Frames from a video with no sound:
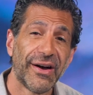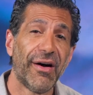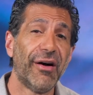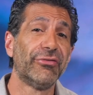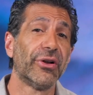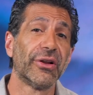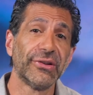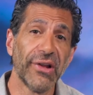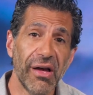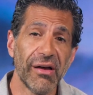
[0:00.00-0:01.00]
of
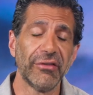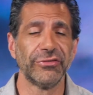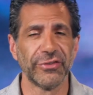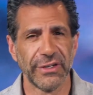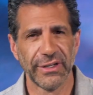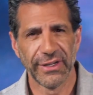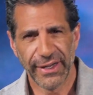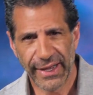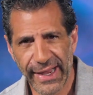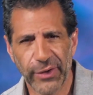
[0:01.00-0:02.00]
love
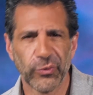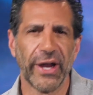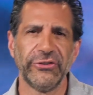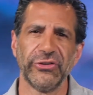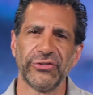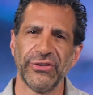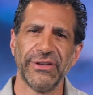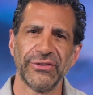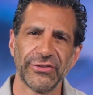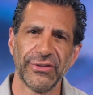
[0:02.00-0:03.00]
and
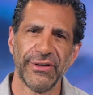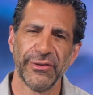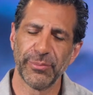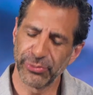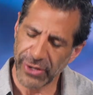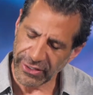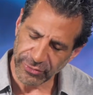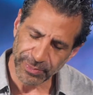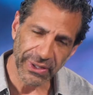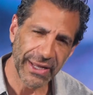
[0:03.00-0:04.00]
righteousness. The
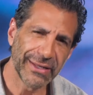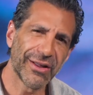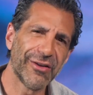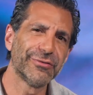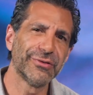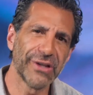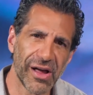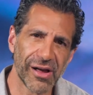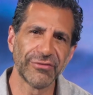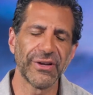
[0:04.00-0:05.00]
breastplate of
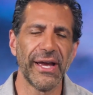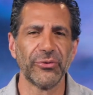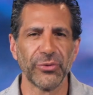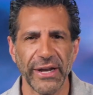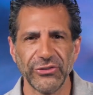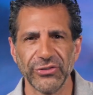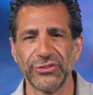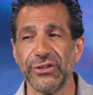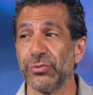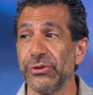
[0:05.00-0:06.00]
love and
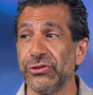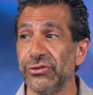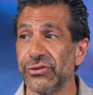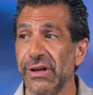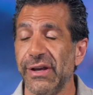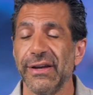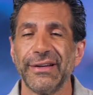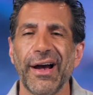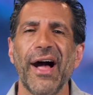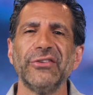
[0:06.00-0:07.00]
righteousness, which is
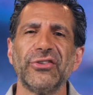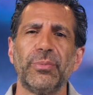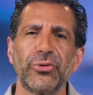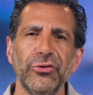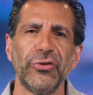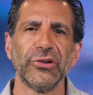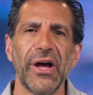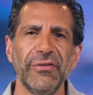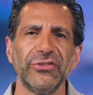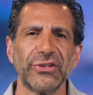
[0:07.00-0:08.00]
God's approval.
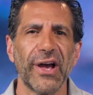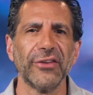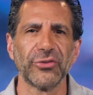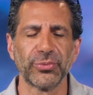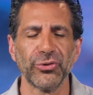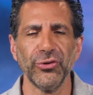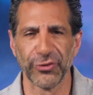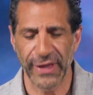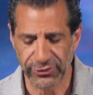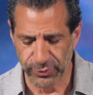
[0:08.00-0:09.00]
Love is God's
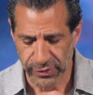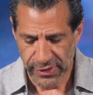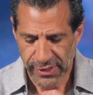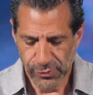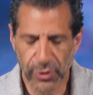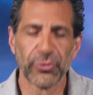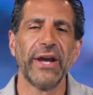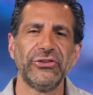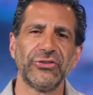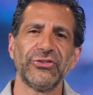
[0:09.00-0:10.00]
approval. That's what
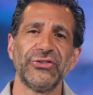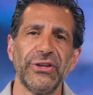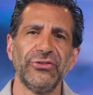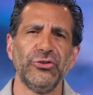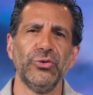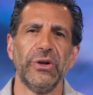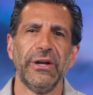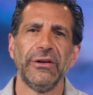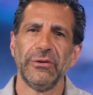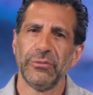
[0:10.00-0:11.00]
righteousness is. You
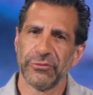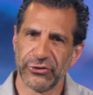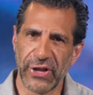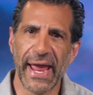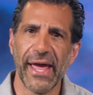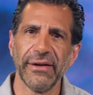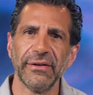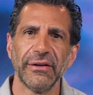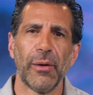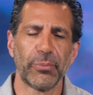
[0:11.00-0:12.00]

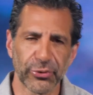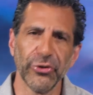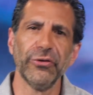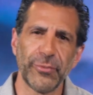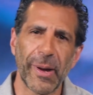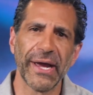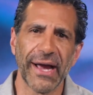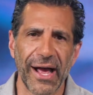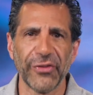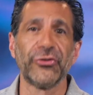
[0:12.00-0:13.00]
stand approved by
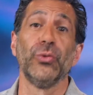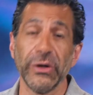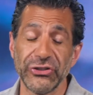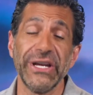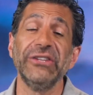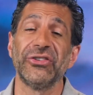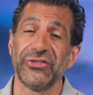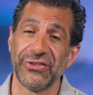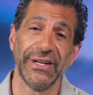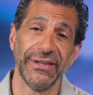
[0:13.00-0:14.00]
God through what
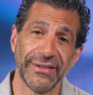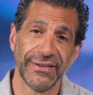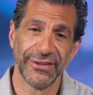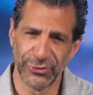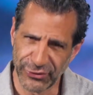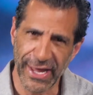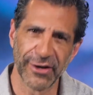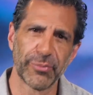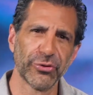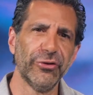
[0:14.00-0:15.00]
Jesus did. You
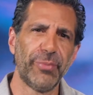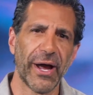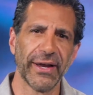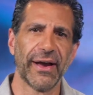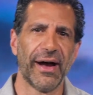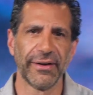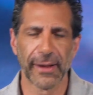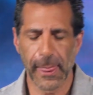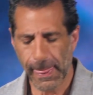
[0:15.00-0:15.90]
stand approved by God.